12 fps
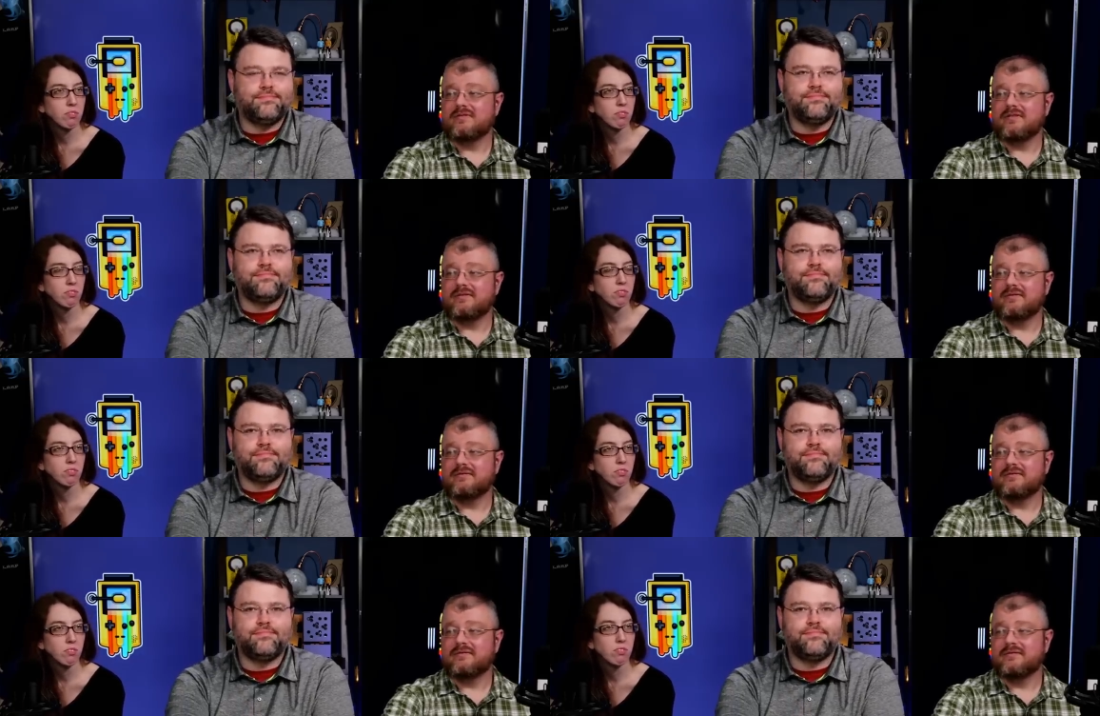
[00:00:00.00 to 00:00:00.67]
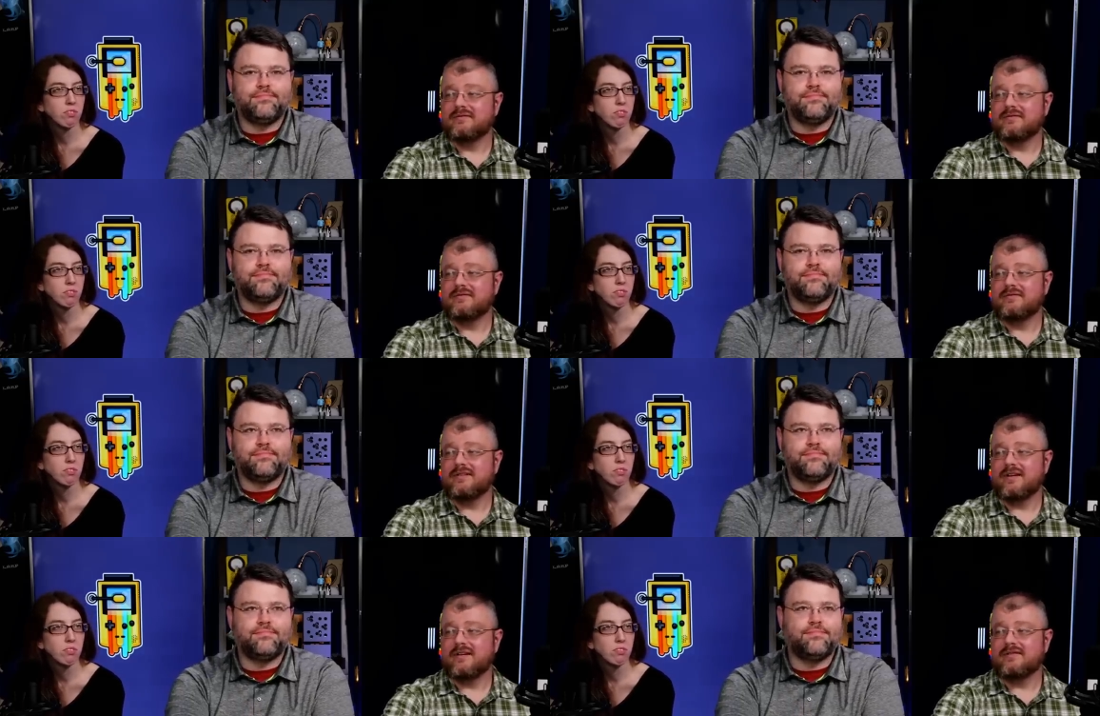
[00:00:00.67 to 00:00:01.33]
Speaker 1: So
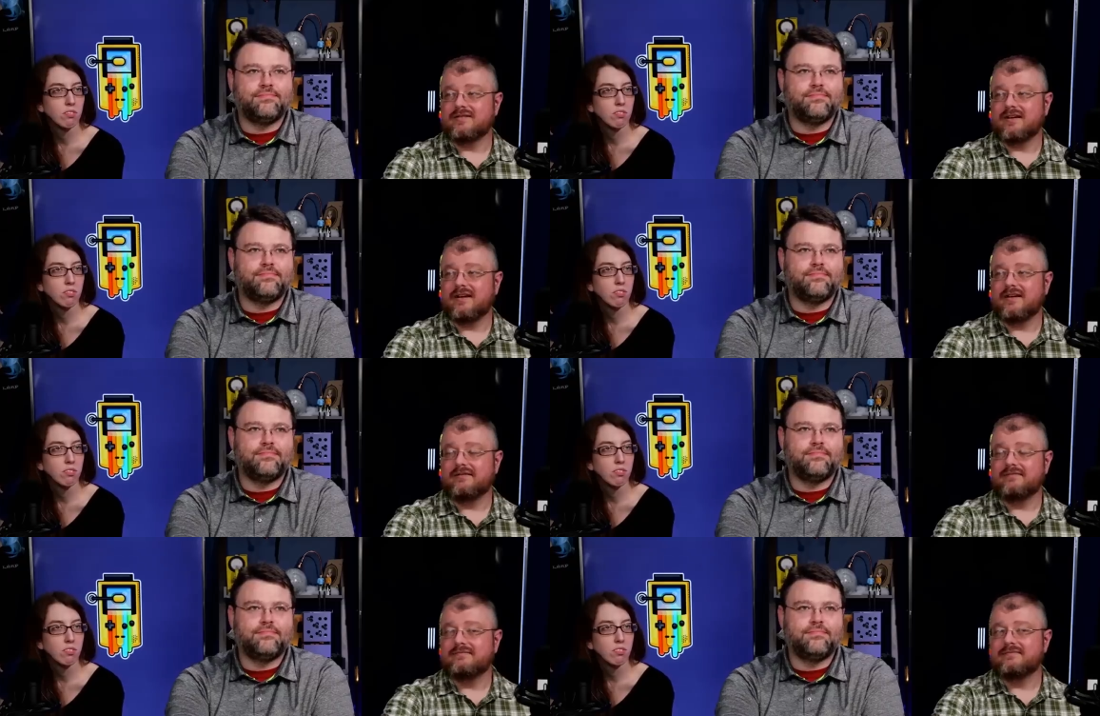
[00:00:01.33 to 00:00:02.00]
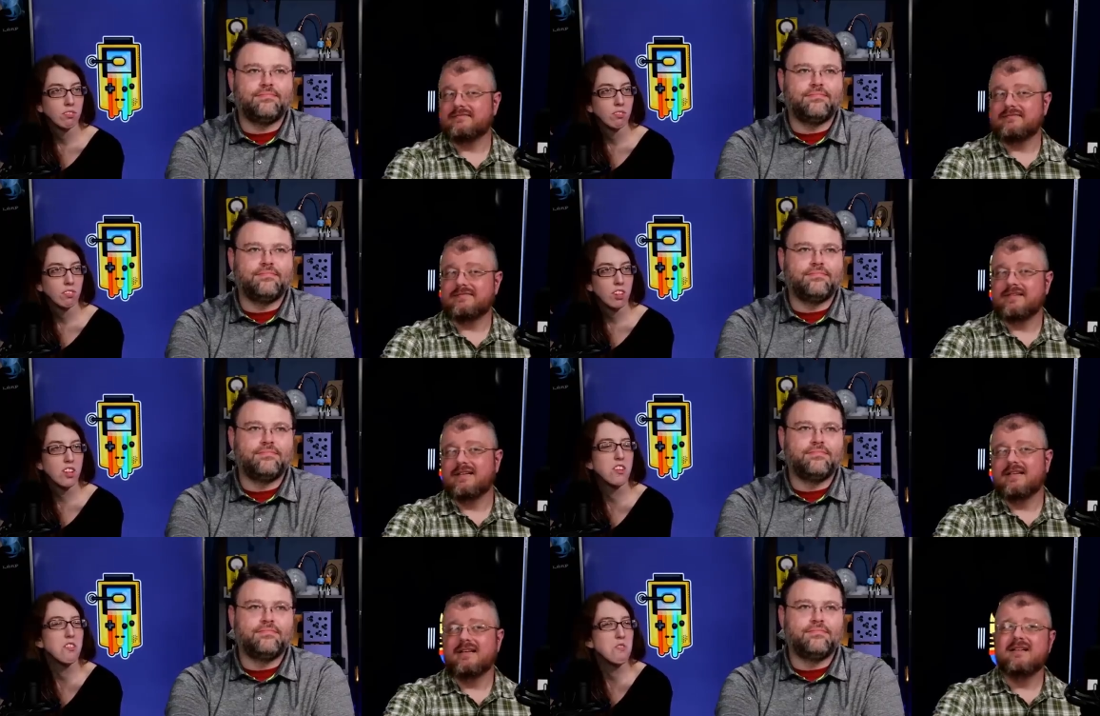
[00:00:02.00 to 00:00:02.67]
the odds are high.
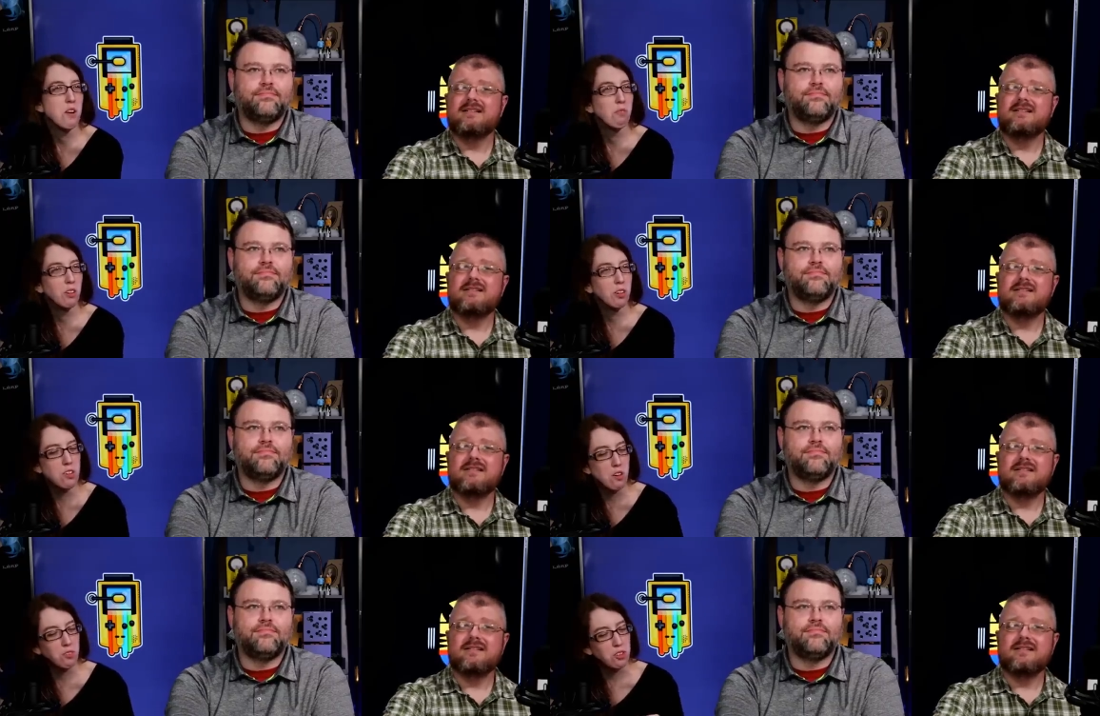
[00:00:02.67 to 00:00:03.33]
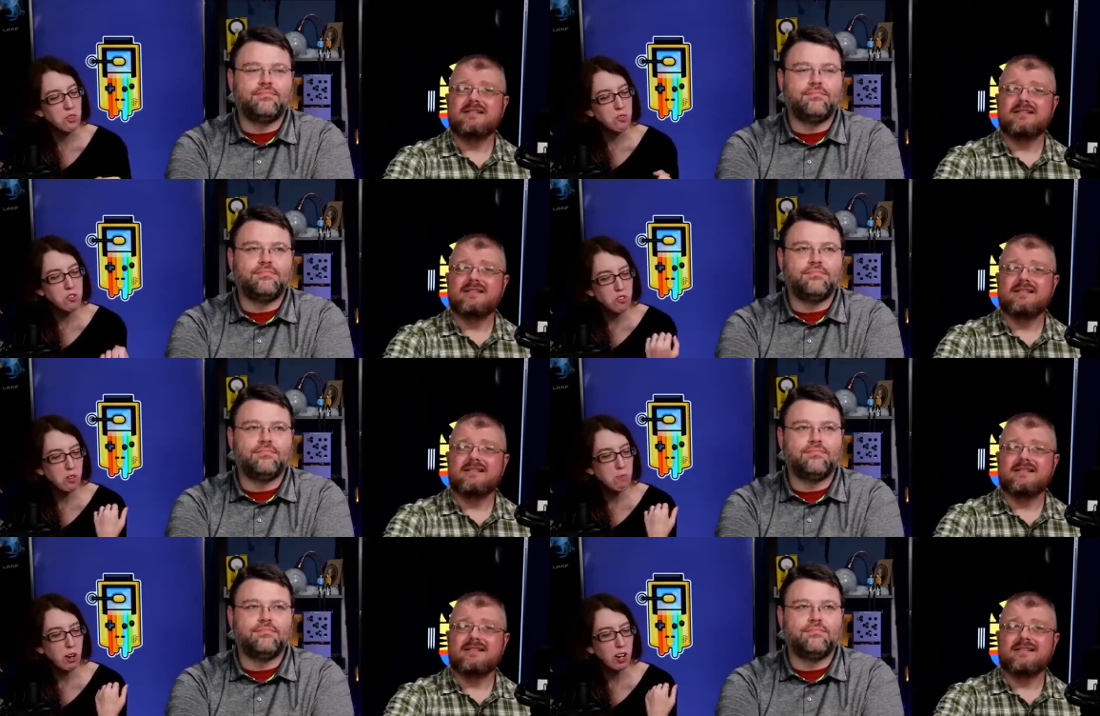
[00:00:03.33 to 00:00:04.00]
Speaker 2: So you have what do you have two
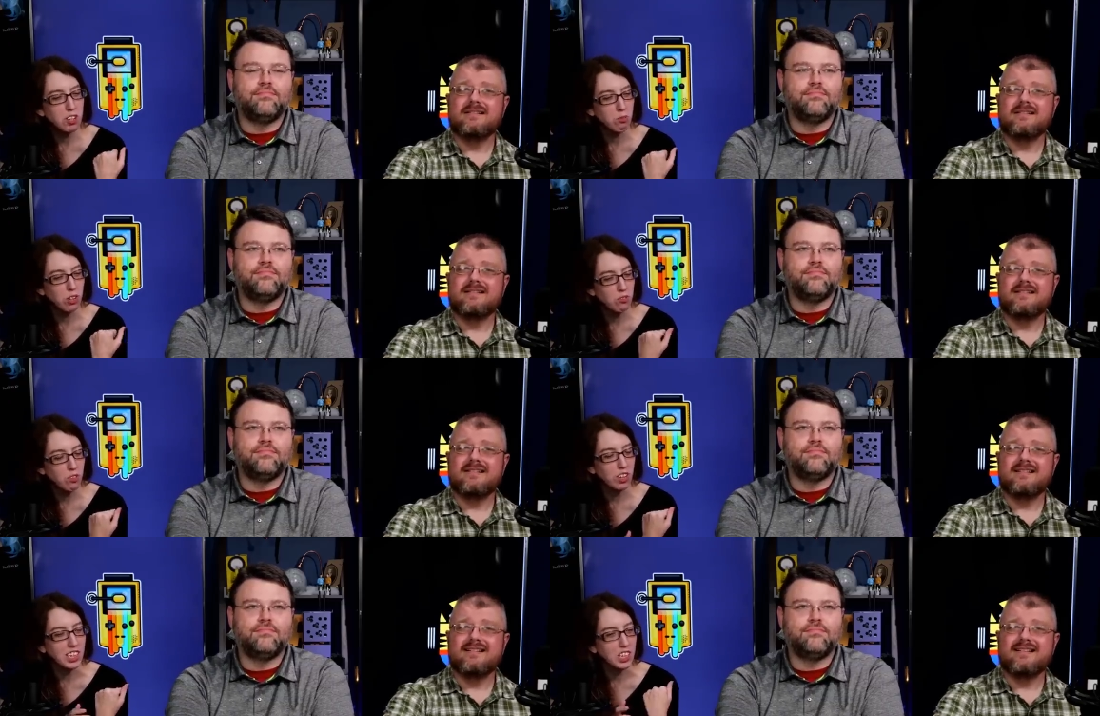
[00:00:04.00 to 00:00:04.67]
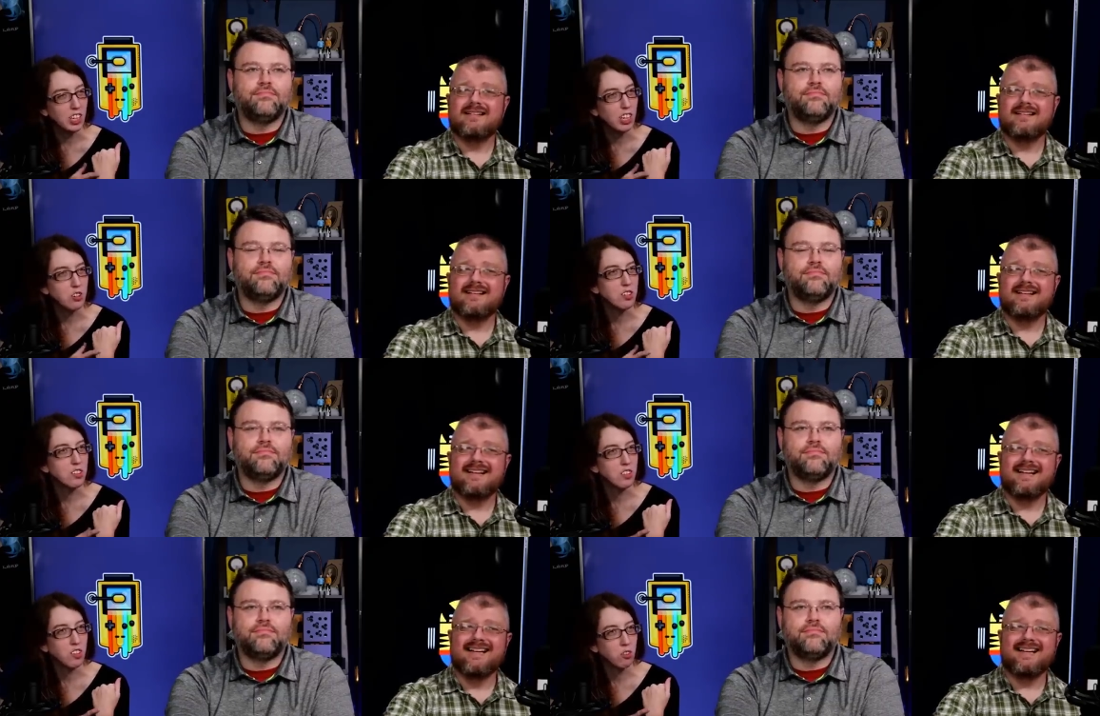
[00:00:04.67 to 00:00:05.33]
UV marks, one for like your
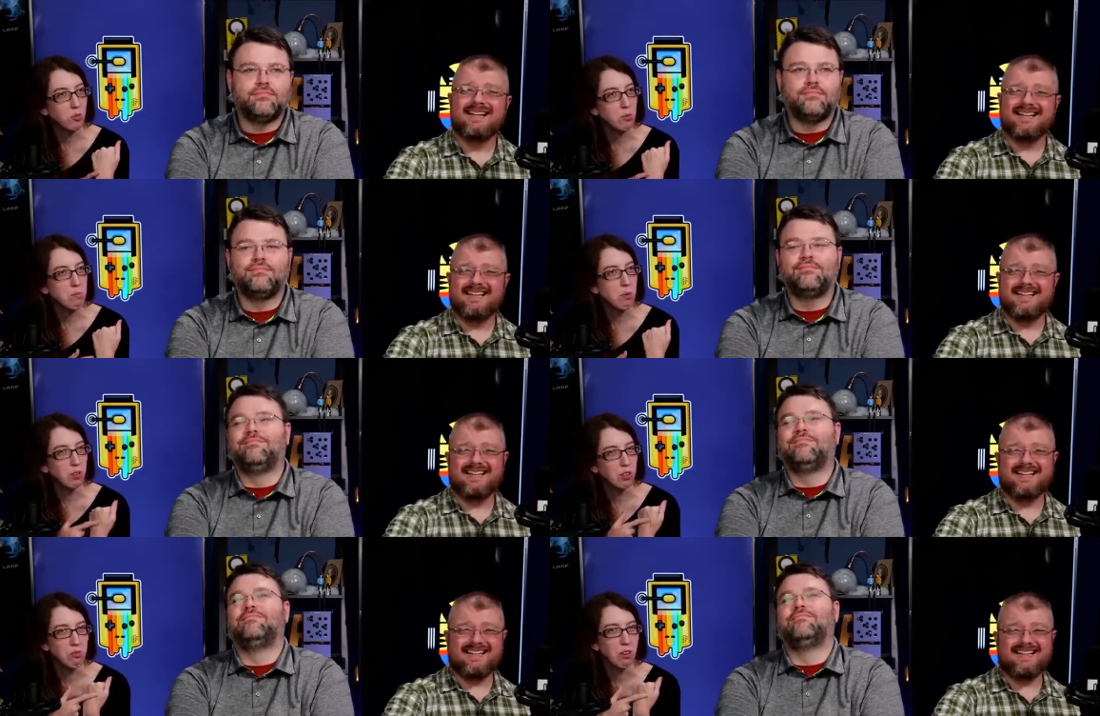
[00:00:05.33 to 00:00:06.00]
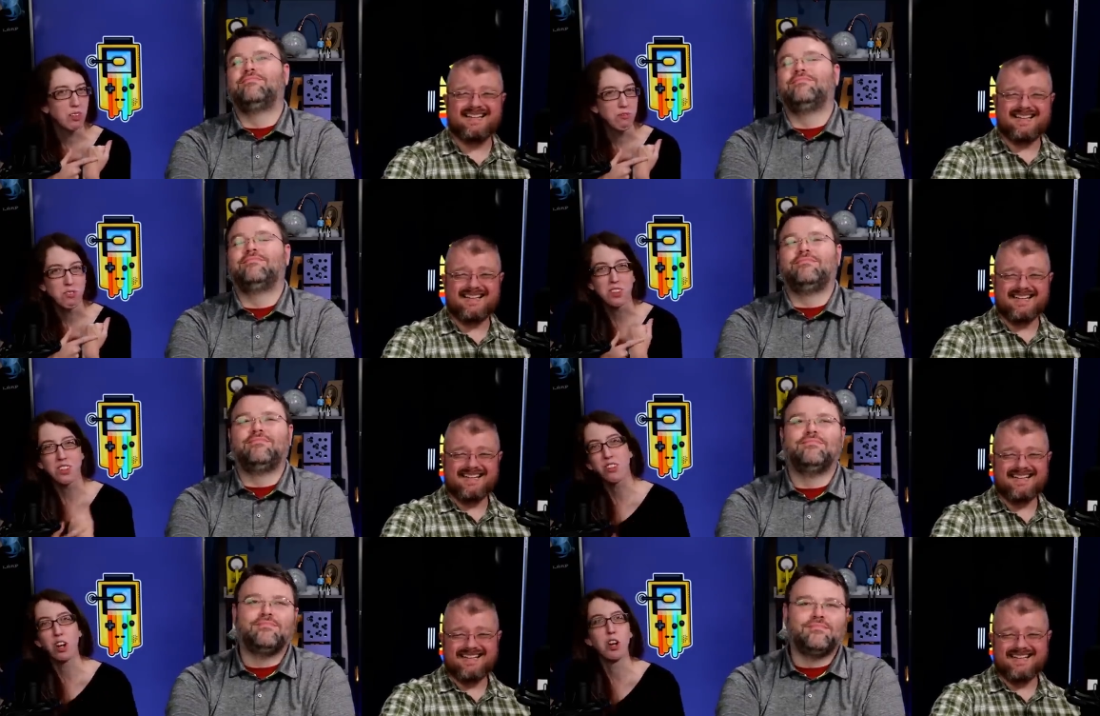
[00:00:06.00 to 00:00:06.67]
entrance to the swimming pool and one
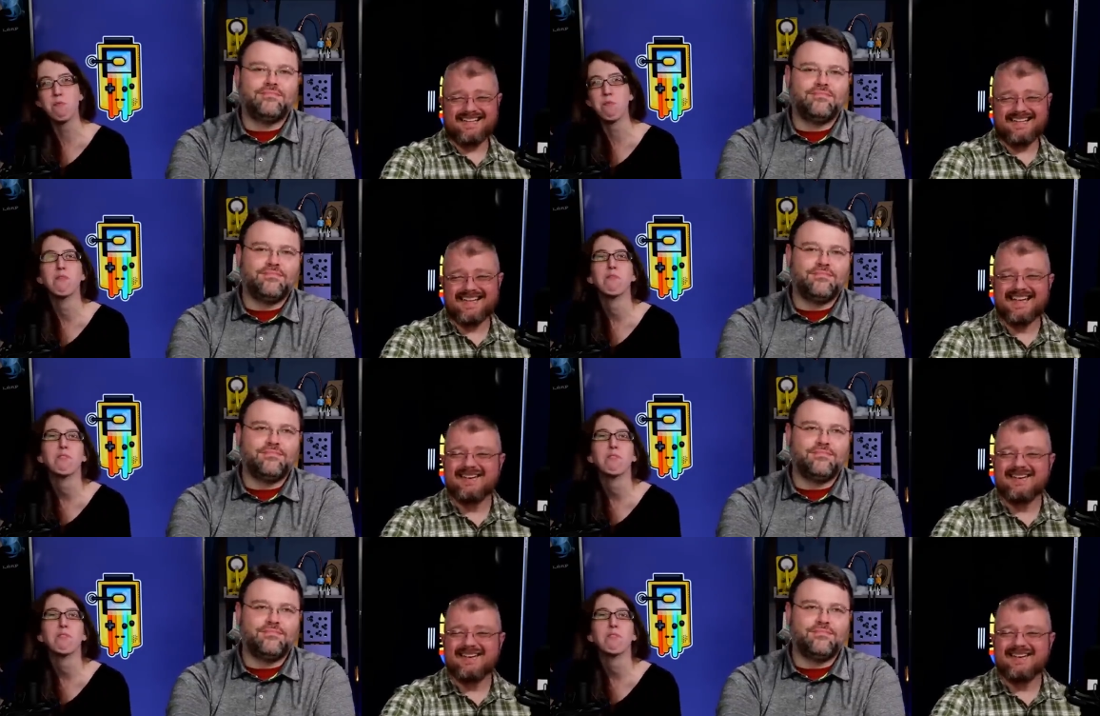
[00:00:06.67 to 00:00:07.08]
for the grope.